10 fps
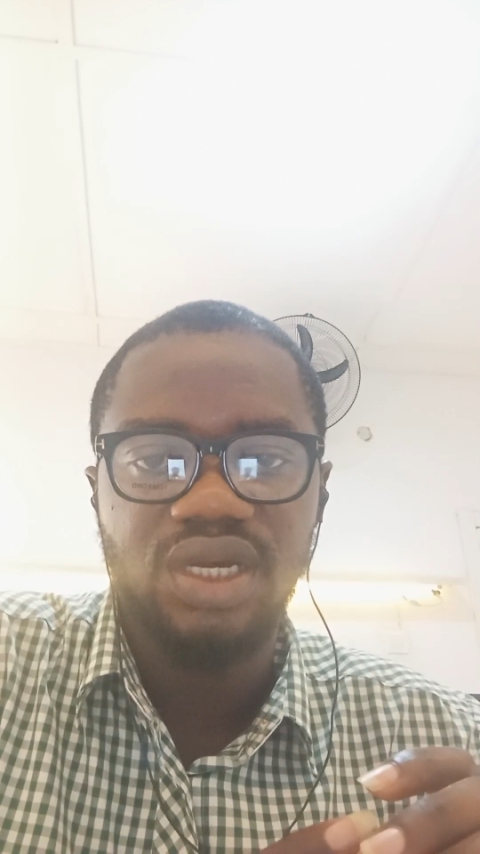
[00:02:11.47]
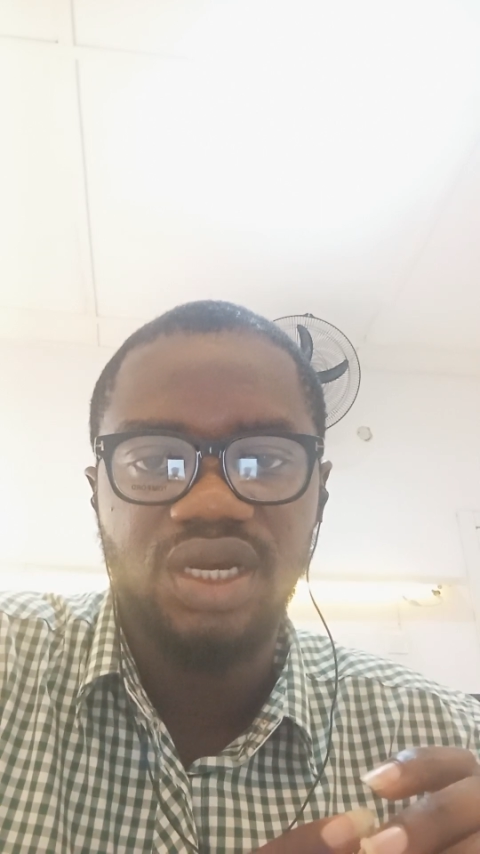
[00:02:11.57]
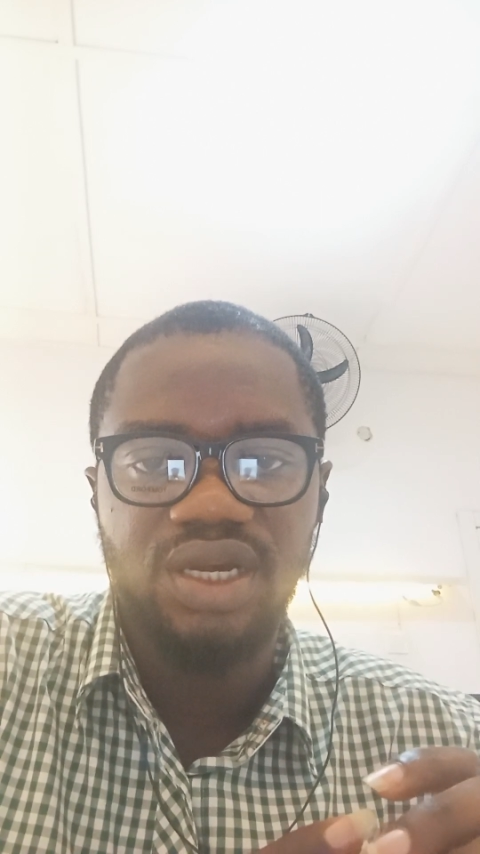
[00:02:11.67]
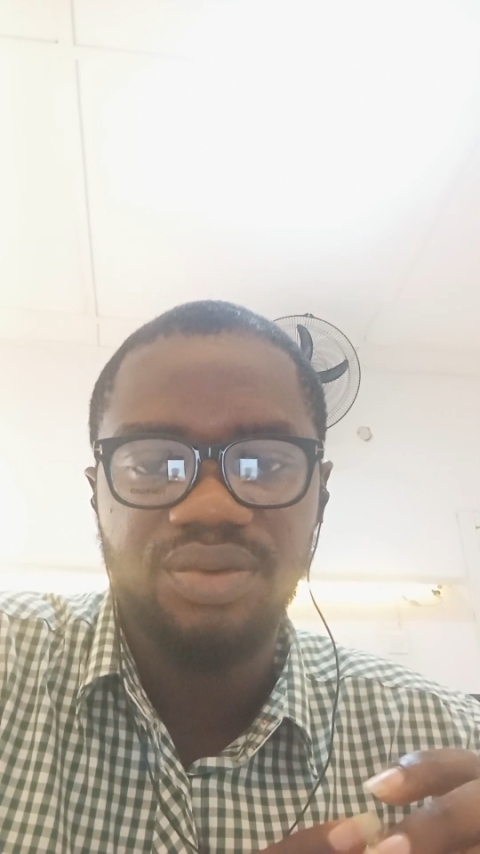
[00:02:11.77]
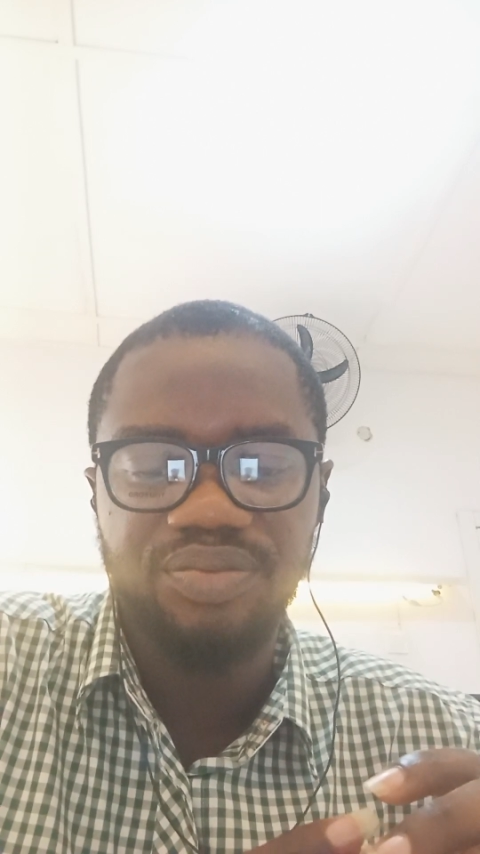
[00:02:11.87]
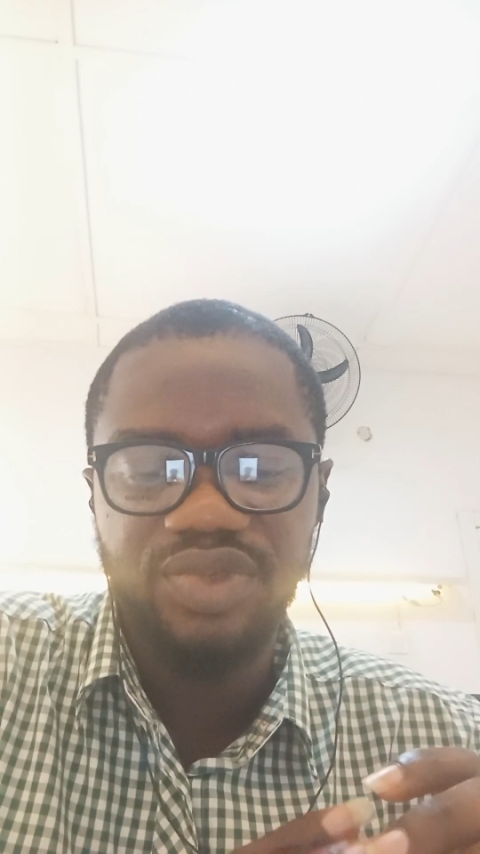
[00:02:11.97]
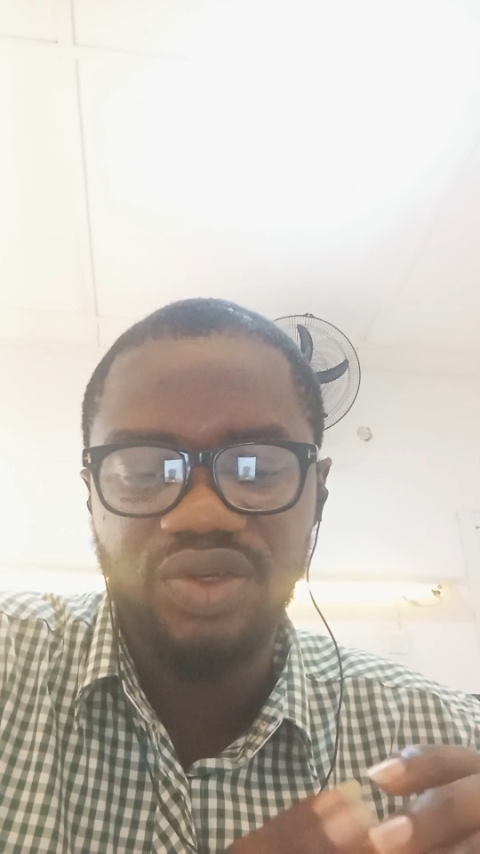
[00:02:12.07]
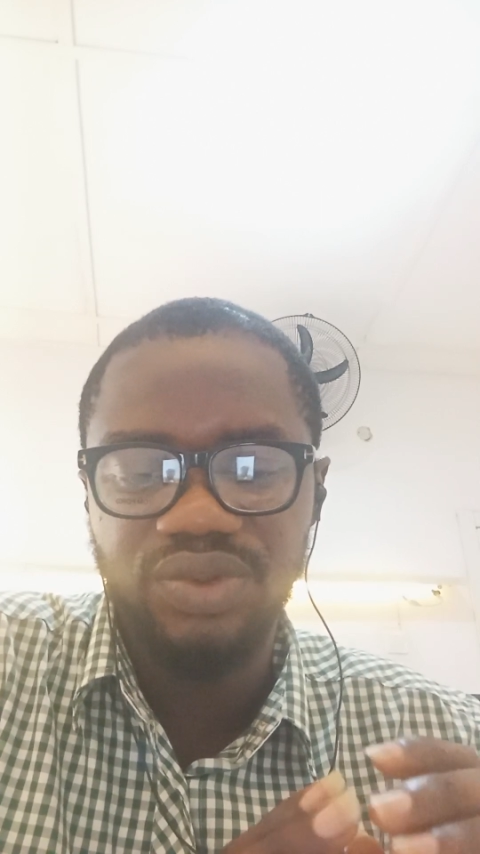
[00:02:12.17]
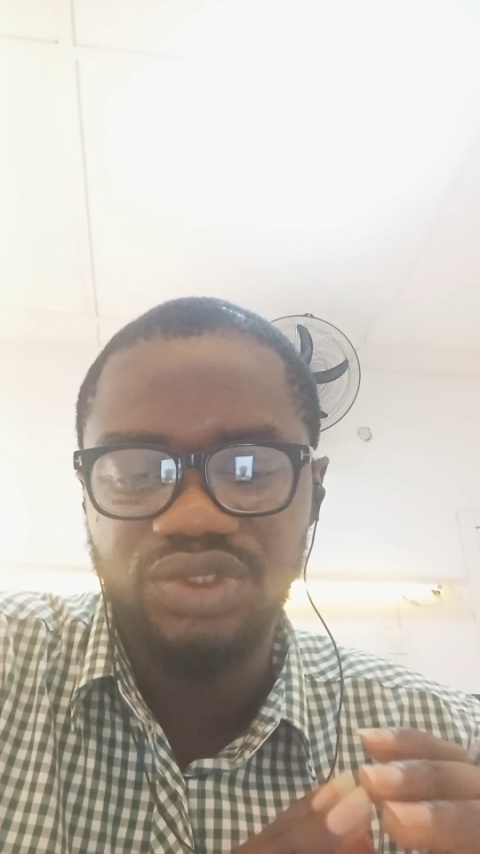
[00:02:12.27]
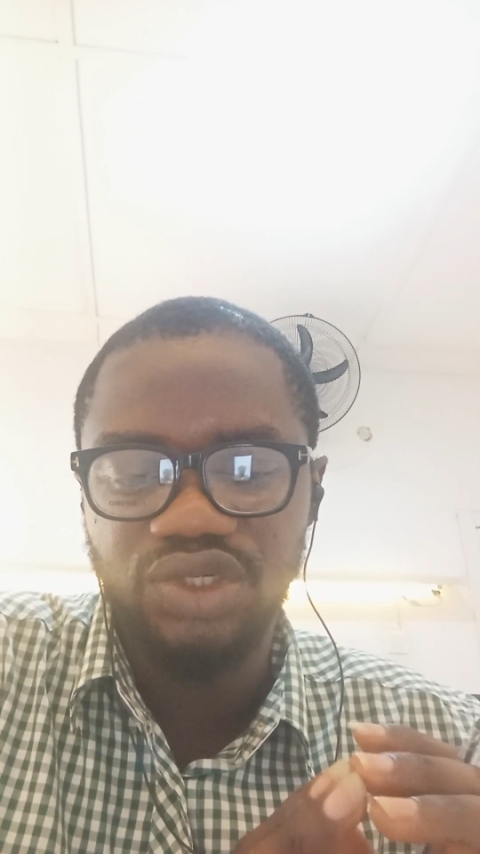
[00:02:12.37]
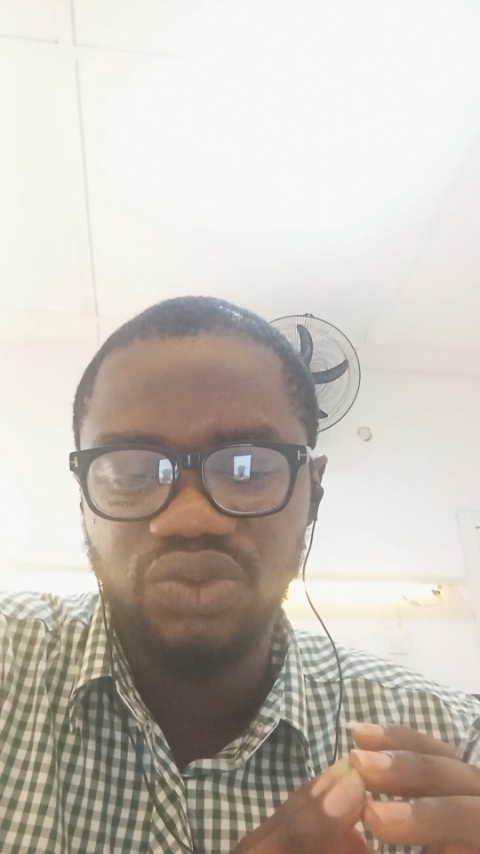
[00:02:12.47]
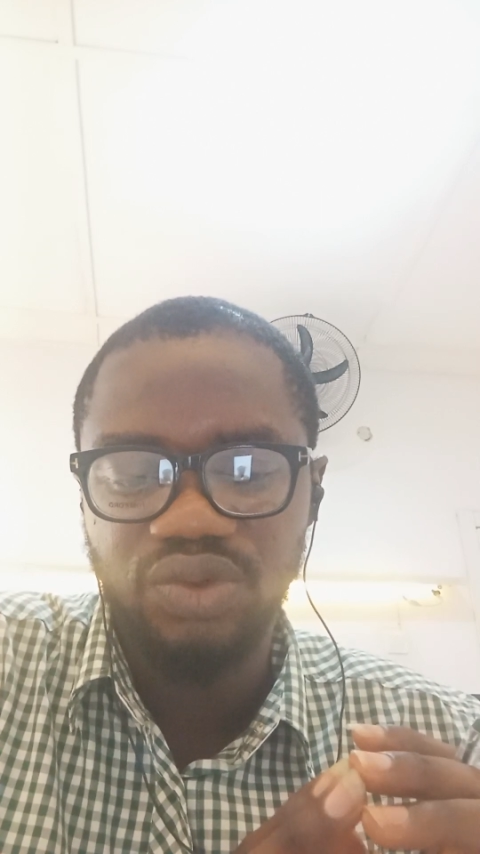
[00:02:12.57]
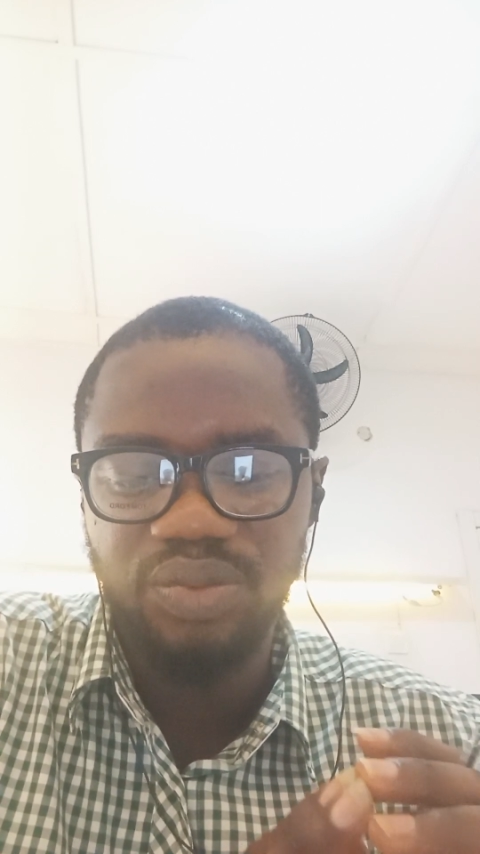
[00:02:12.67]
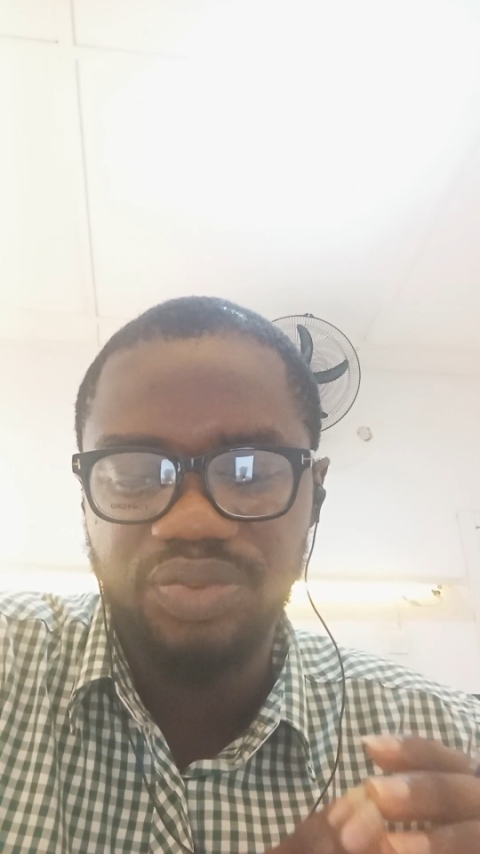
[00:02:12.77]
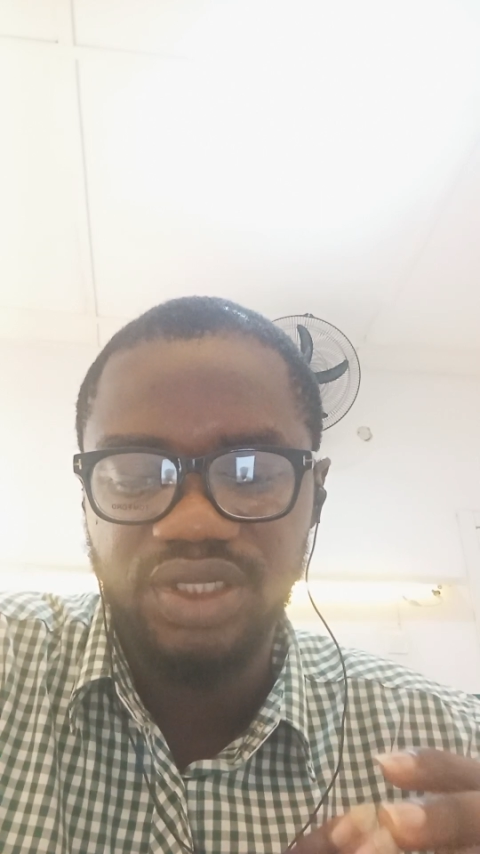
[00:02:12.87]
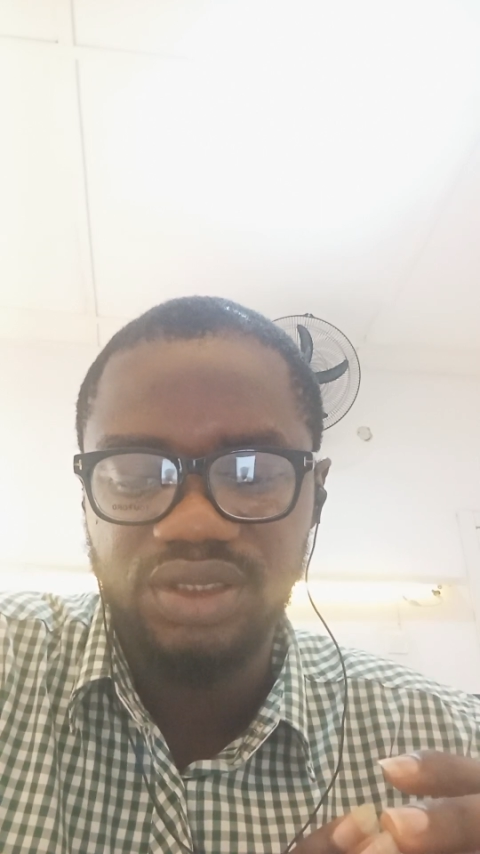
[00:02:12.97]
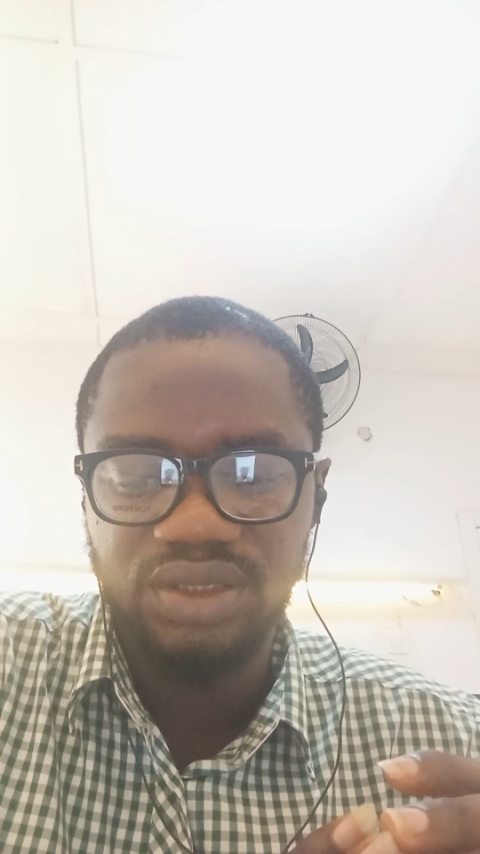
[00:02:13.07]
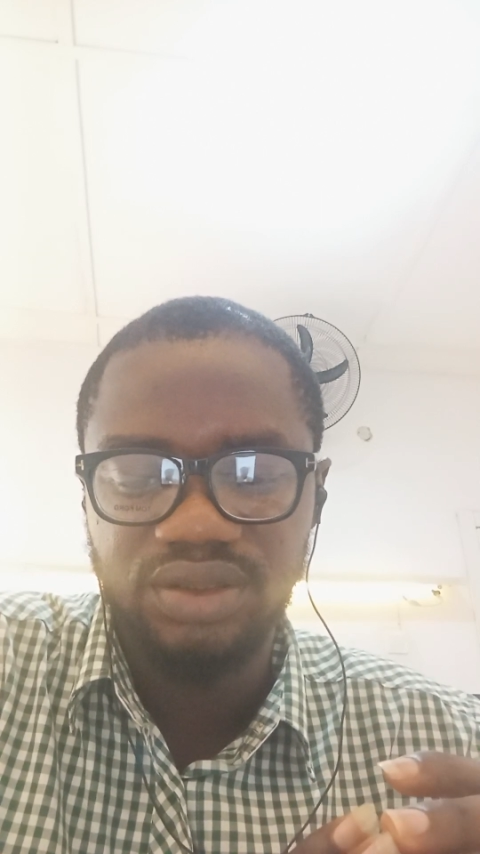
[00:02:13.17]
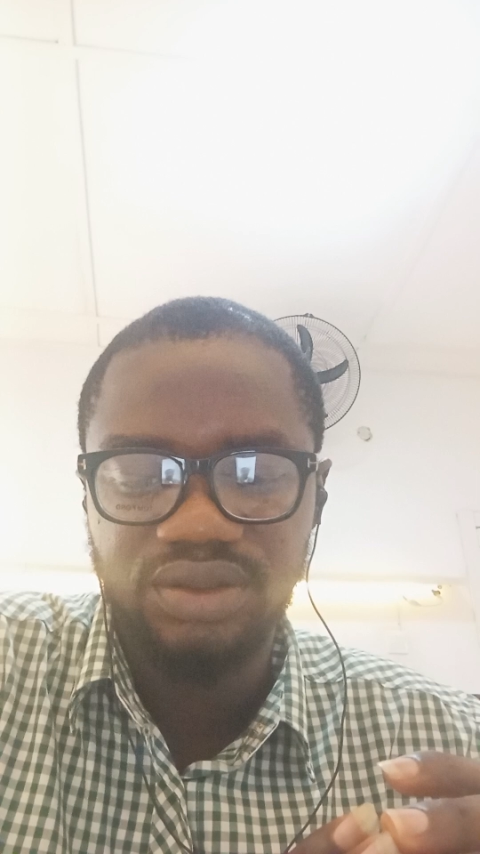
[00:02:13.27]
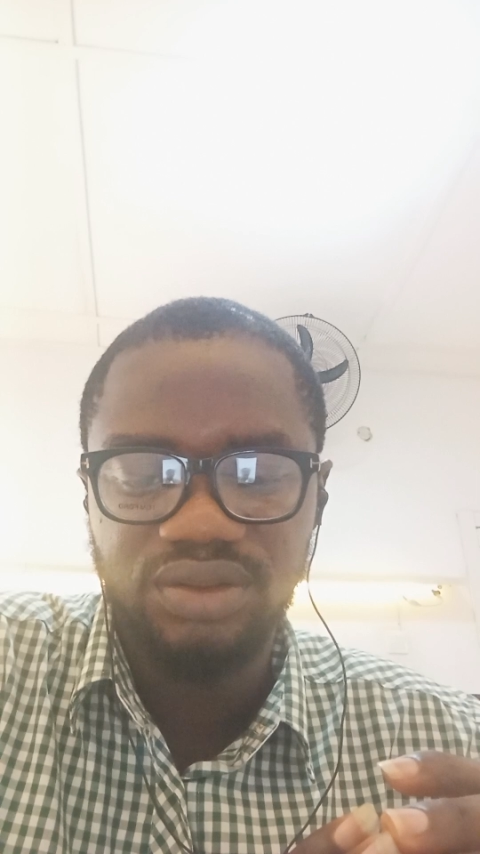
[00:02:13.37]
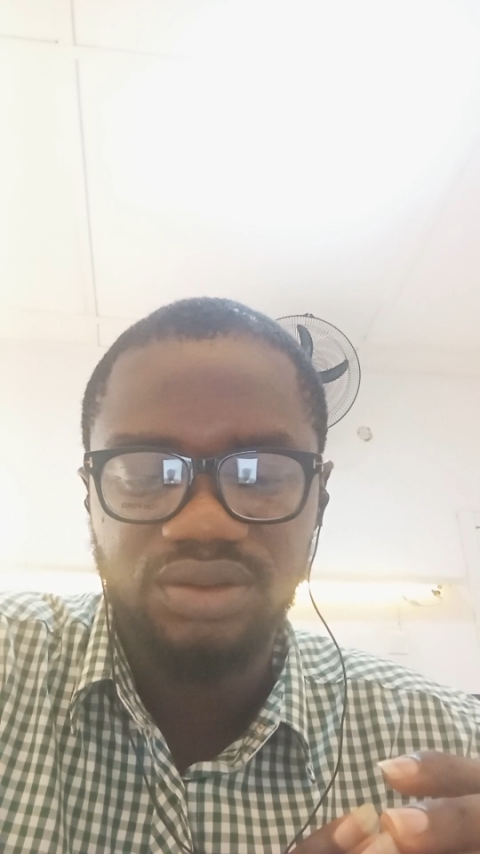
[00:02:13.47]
uh, be with just one person.